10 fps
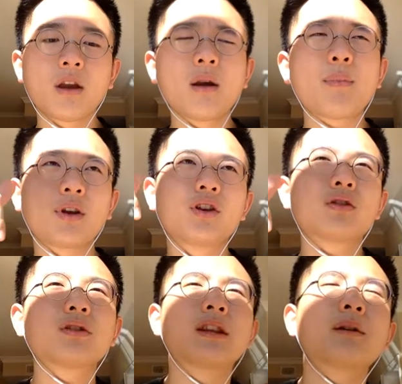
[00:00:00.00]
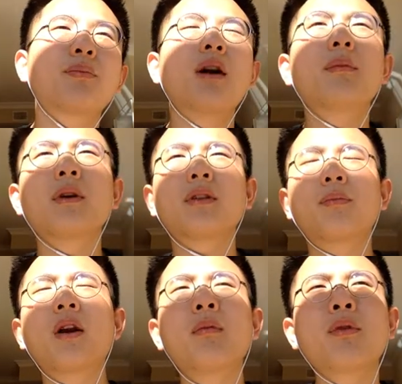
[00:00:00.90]
but usually the
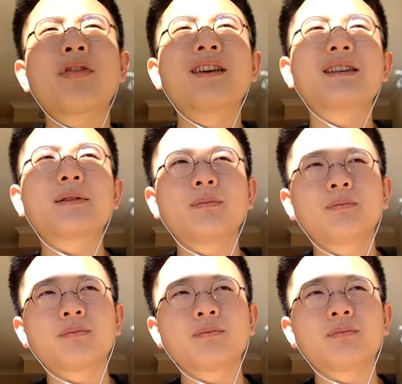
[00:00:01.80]
problem with this